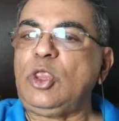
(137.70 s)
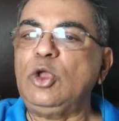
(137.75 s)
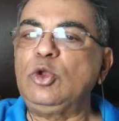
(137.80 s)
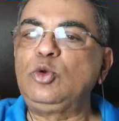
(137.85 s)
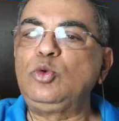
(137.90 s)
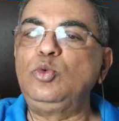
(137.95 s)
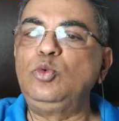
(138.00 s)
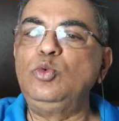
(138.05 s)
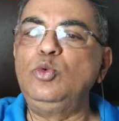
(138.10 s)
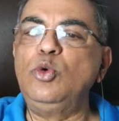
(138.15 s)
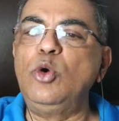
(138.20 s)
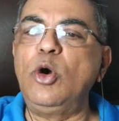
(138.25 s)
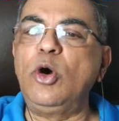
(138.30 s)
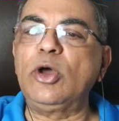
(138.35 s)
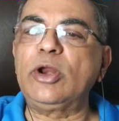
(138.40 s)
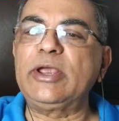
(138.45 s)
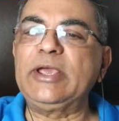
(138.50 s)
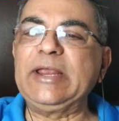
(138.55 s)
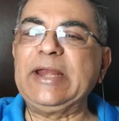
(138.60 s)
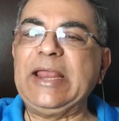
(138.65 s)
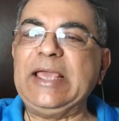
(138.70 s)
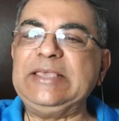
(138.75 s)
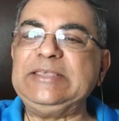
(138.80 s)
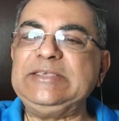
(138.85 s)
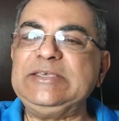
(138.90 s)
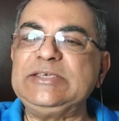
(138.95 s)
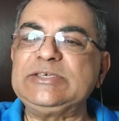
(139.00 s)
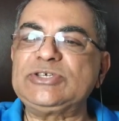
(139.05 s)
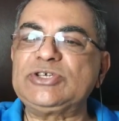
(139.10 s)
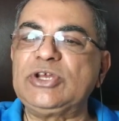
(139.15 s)
true
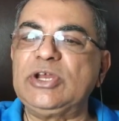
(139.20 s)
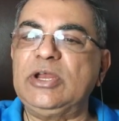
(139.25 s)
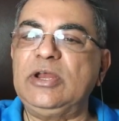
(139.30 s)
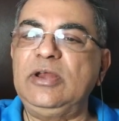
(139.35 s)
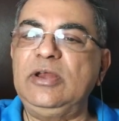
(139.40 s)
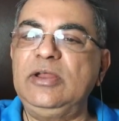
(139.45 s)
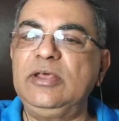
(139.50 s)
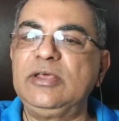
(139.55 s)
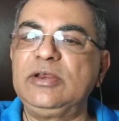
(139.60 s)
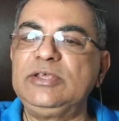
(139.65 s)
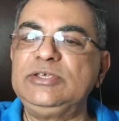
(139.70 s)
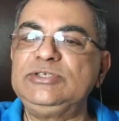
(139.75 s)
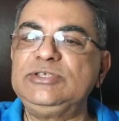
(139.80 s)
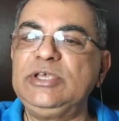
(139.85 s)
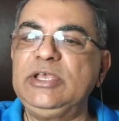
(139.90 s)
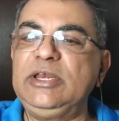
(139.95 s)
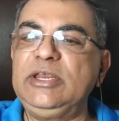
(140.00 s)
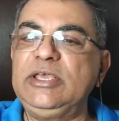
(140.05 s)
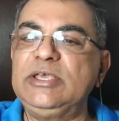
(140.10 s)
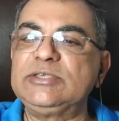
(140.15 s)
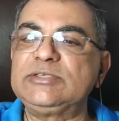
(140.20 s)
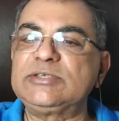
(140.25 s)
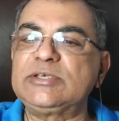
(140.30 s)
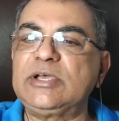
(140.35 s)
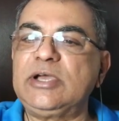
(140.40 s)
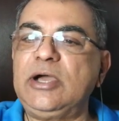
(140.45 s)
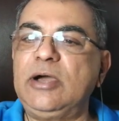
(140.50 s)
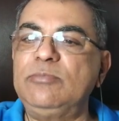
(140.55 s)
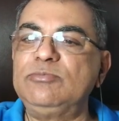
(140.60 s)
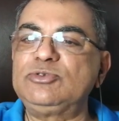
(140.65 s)
organizational resilience
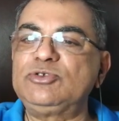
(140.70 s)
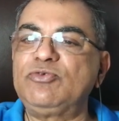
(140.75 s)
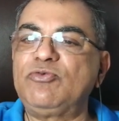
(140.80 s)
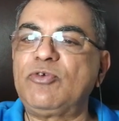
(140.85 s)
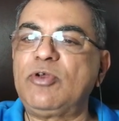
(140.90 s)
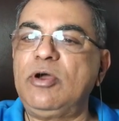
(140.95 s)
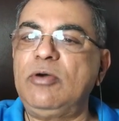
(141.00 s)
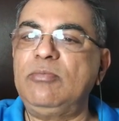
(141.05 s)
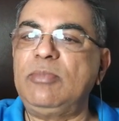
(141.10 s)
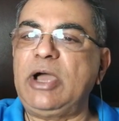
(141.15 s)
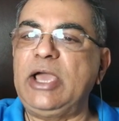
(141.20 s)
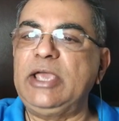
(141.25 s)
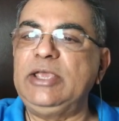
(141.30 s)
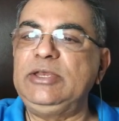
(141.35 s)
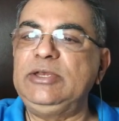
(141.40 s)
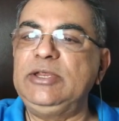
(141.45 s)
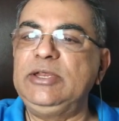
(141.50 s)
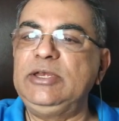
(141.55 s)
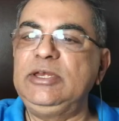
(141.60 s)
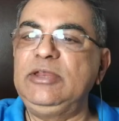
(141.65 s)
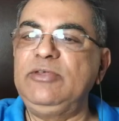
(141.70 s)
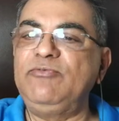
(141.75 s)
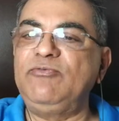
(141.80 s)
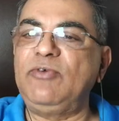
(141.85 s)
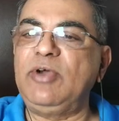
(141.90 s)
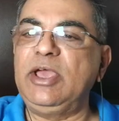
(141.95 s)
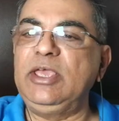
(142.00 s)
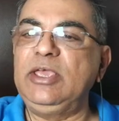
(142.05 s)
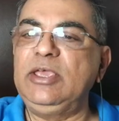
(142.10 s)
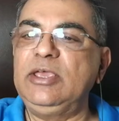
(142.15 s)
comes from
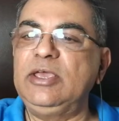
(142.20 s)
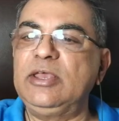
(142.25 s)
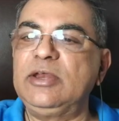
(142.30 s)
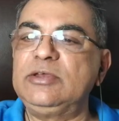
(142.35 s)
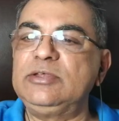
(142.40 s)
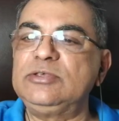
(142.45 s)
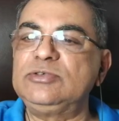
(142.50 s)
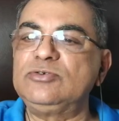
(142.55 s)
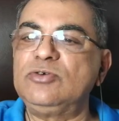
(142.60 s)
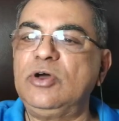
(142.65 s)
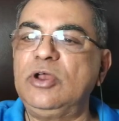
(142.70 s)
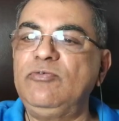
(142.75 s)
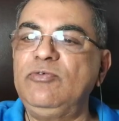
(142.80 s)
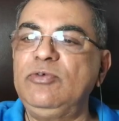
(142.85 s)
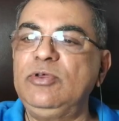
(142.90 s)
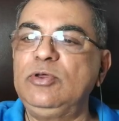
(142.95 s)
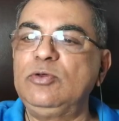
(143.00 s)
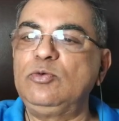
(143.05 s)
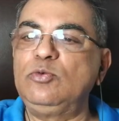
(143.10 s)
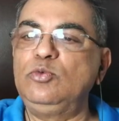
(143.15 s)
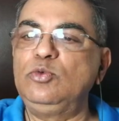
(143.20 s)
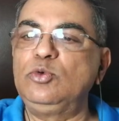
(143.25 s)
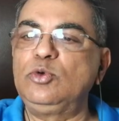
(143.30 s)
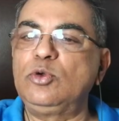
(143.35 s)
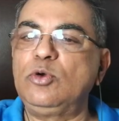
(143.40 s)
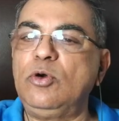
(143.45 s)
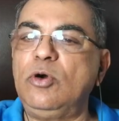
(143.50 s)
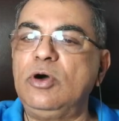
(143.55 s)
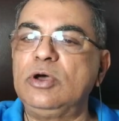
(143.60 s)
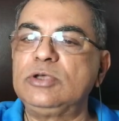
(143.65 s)
identifying and resolving
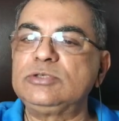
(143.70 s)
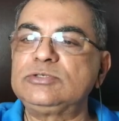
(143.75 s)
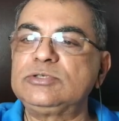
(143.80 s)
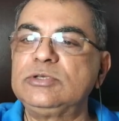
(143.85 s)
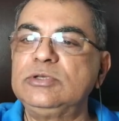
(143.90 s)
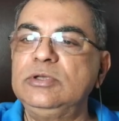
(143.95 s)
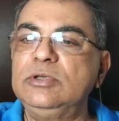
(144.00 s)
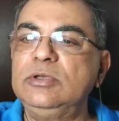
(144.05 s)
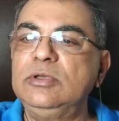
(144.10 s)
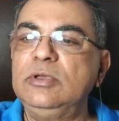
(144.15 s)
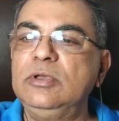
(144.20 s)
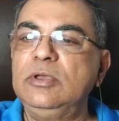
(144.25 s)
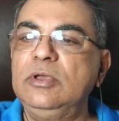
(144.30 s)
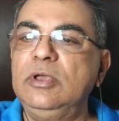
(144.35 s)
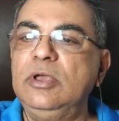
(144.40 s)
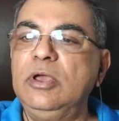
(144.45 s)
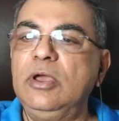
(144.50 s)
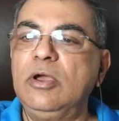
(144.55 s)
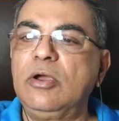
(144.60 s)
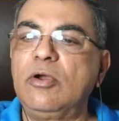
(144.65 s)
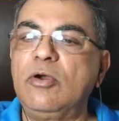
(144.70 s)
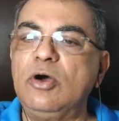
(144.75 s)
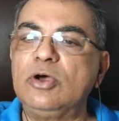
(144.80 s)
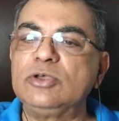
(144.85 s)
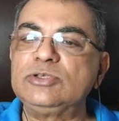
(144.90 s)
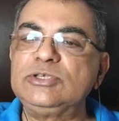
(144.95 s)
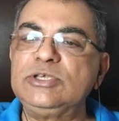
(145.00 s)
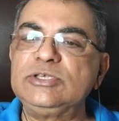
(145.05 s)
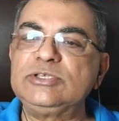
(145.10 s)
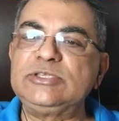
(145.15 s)

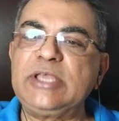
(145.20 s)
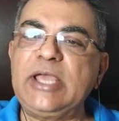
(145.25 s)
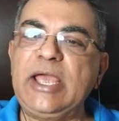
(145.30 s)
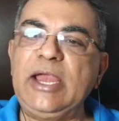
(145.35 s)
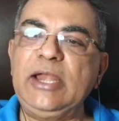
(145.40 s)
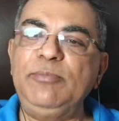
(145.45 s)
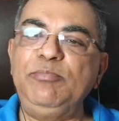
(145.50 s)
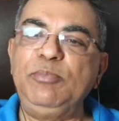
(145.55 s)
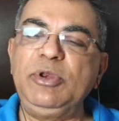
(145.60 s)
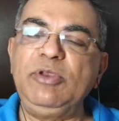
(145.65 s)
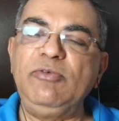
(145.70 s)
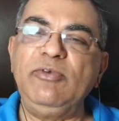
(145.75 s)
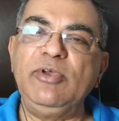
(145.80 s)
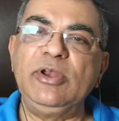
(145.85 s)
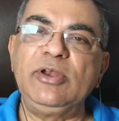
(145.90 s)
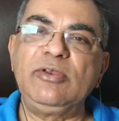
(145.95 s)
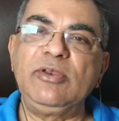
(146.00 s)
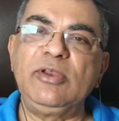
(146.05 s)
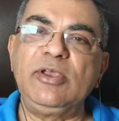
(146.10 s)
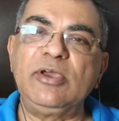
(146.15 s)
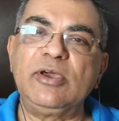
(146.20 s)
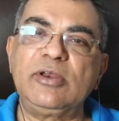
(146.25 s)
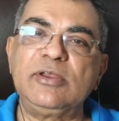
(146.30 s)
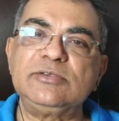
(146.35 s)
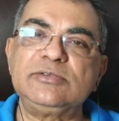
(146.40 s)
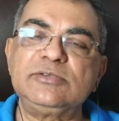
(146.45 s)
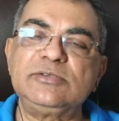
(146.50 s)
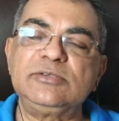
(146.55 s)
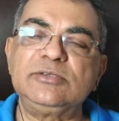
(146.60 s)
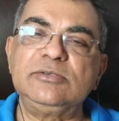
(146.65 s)
causes that prevent
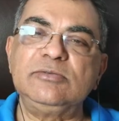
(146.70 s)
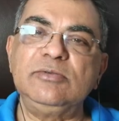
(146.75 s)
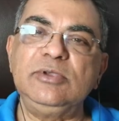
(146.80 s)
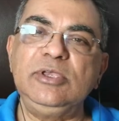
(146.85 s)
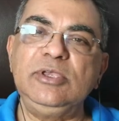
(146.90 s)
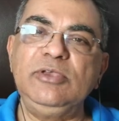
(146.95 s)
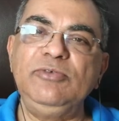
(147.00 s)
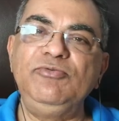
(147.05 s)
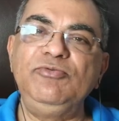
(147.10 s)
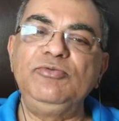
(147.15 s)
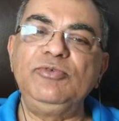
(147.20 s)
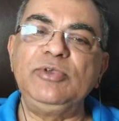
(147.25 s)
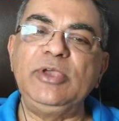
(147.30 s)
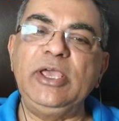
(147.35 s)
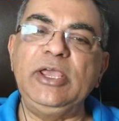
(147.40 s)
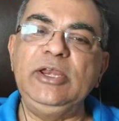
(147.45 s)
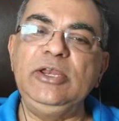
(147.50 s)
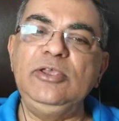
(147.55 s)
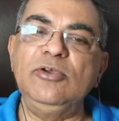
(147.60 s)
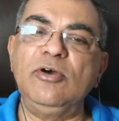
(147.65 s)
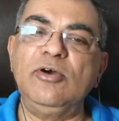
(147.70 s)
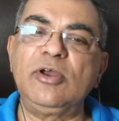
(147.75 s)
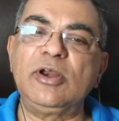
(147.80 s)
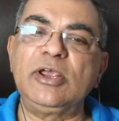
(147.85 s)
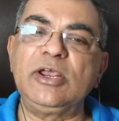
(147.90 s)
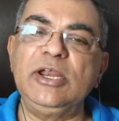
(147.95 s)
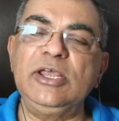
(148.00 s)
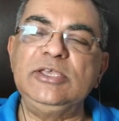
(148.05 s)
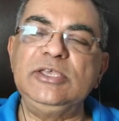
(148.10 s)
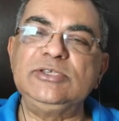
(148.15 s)
recurrence. If any
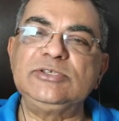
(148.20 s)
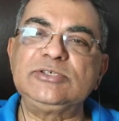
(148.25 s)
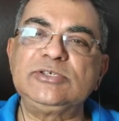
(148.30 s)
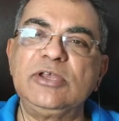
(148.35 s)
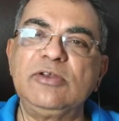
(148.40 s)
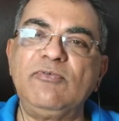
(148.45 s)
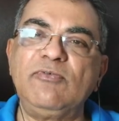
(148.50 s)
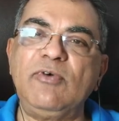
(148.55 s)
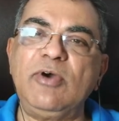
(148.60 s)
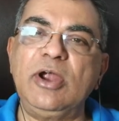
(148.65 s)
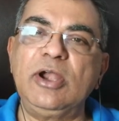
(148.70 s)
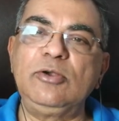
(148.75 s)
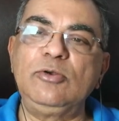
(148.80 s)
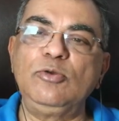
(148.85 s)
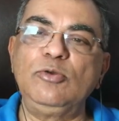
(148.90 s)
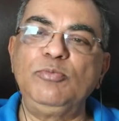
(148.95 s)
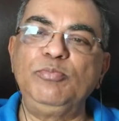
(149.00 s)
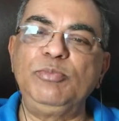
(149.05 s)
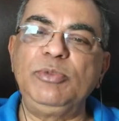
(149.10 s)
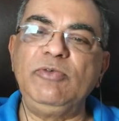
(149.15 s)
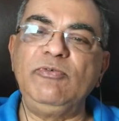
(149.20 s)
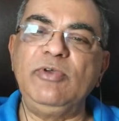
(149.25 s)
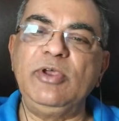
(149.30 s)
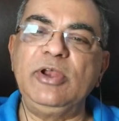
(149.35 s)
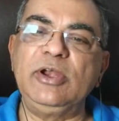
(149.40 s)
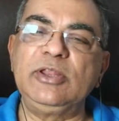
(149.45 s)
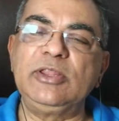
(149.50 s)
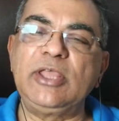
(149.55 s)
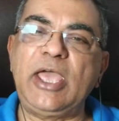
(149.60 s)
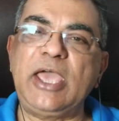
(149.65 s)
organization want to
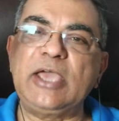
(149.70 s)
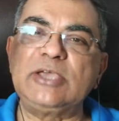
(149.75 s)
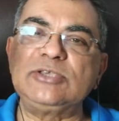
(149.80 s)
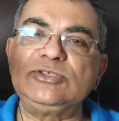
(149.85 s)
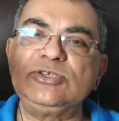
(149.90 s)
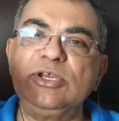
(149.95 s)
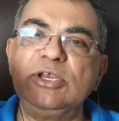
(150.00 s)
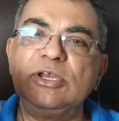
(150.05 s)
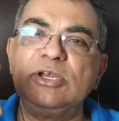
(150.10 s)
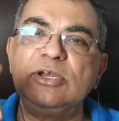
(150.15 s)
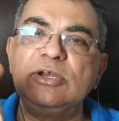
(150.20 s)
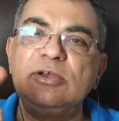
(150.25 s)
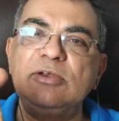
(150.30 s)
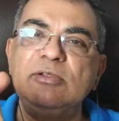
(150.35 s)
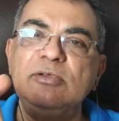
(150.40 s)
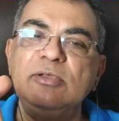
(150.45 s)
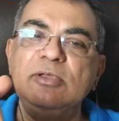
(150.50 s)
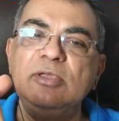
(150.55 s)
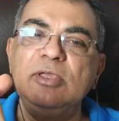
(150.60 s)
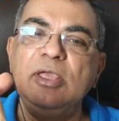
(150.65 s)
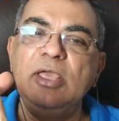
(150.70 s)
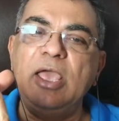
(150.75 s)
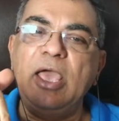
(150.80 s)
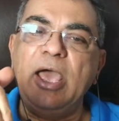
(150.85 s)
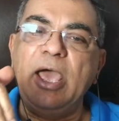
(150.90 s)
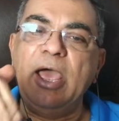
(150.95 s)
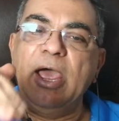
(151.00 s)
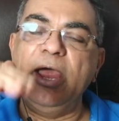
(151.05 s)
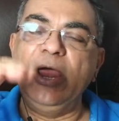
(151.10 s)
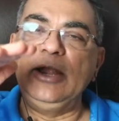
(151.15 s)
prevent the accident,
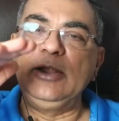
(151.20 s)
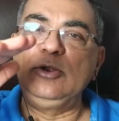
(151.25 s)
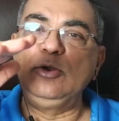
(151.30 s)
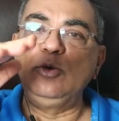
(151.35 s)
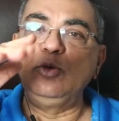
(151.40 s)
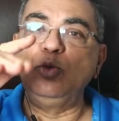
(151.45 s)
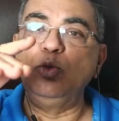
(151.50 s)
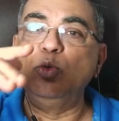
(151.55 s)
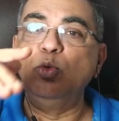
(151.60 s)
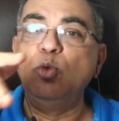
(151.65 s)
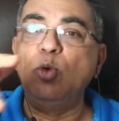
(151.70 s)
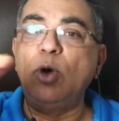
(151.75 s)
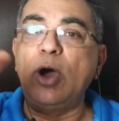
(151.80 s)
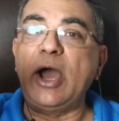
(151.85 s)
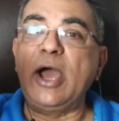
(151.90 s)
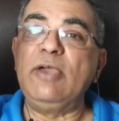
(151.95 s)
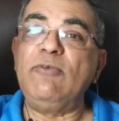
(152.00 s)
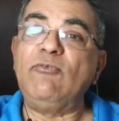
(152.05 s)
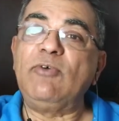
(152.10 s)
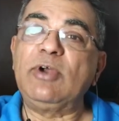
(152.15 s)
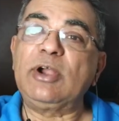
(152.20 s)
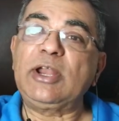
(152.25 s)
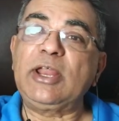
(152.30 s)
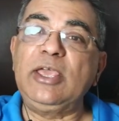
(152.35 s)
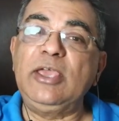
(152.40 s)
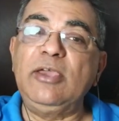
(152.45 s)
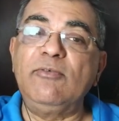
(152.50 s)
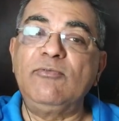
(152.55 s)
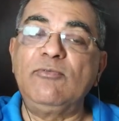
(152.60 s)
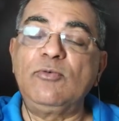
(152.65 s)
and to what I
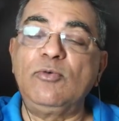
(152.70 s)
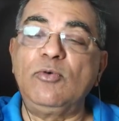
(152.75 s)
have